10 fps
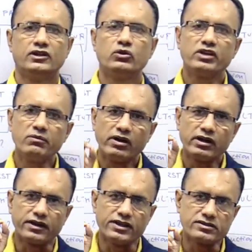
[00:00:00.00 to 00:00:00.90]
you give
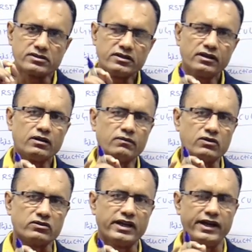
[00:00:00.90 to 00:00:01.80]
attention
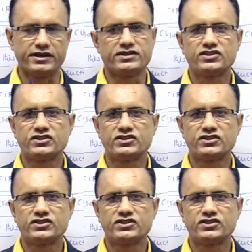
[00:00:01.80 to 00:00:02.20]
about that.